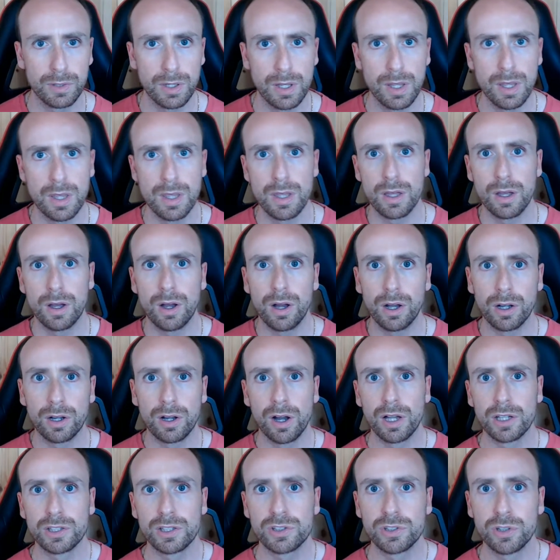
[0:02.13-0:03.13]
Hi
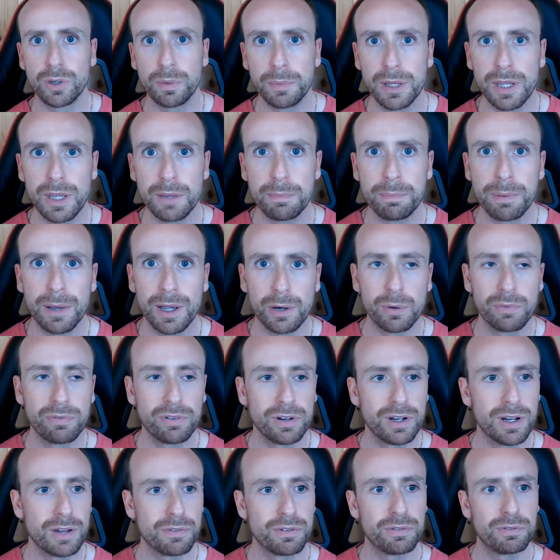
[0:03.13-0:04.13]
guys, Dom here, back with
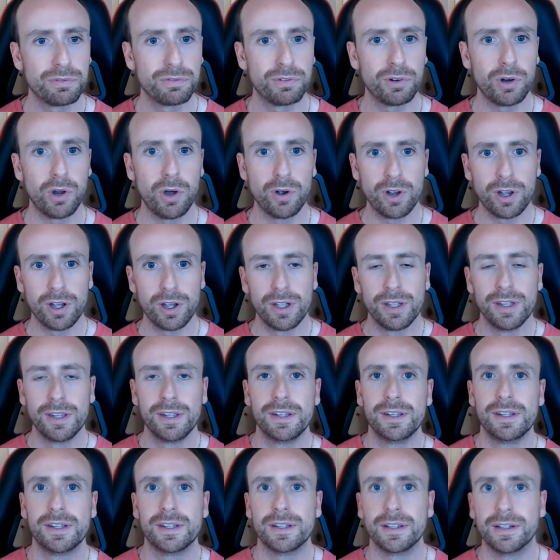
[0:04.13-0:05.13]
another vlog.
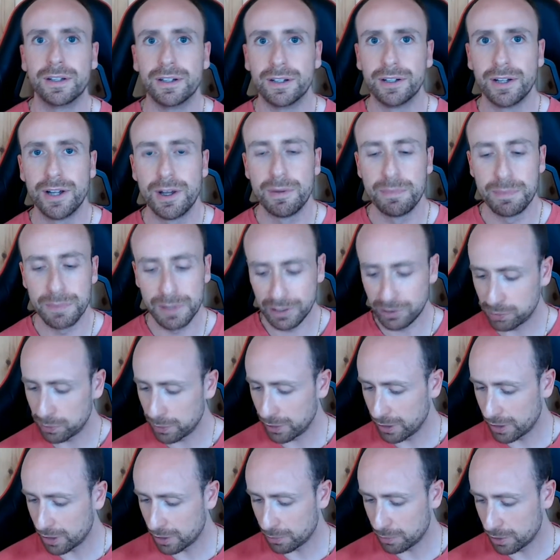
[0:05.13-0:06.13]
This
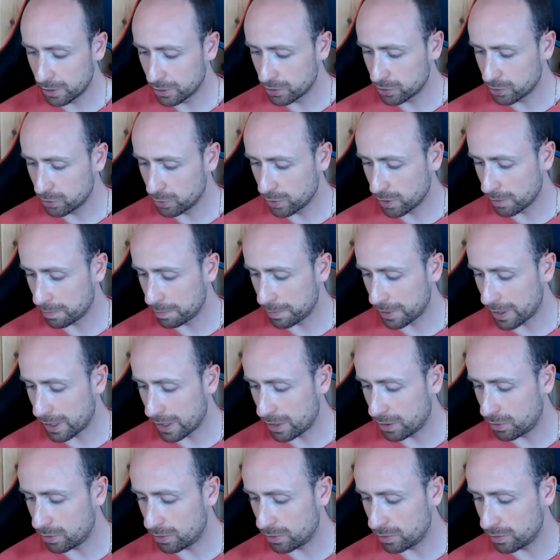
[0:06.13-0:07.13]
week I want to talk
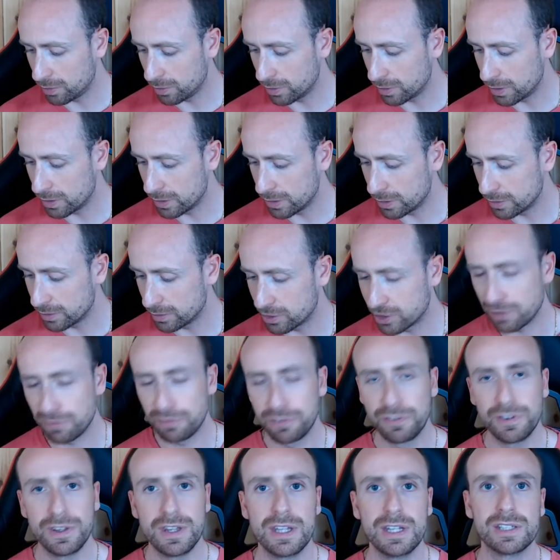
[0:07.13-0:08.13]
about something
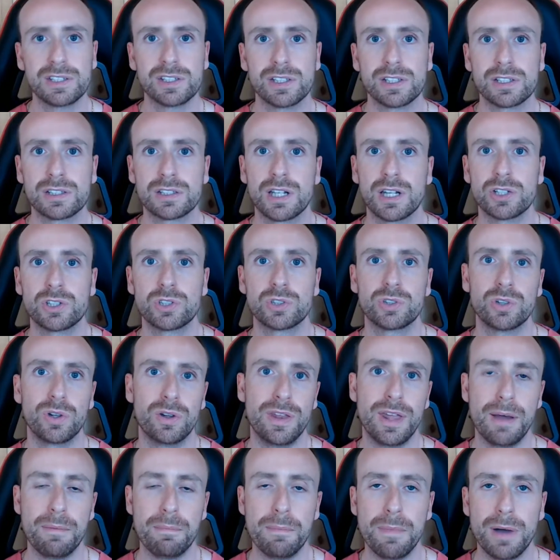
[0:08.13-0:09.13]
that isn't touched on
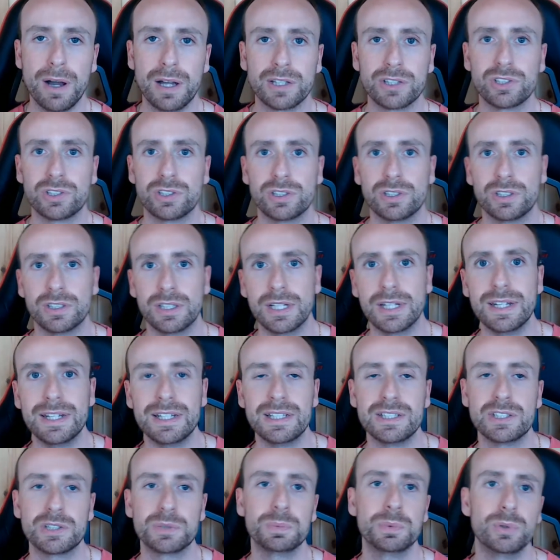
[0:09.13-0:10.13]
that much in
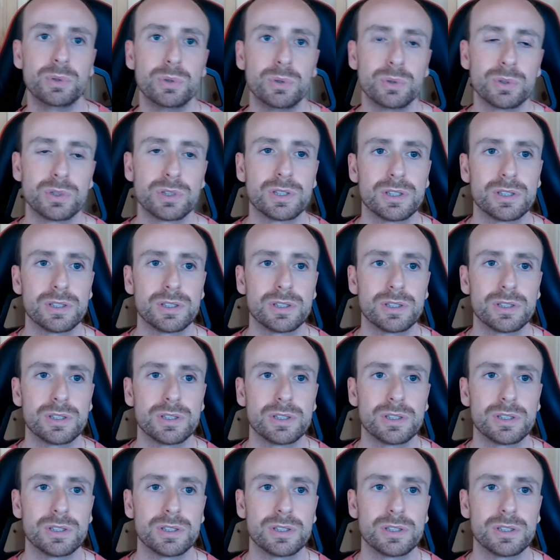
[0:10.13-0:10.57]
esports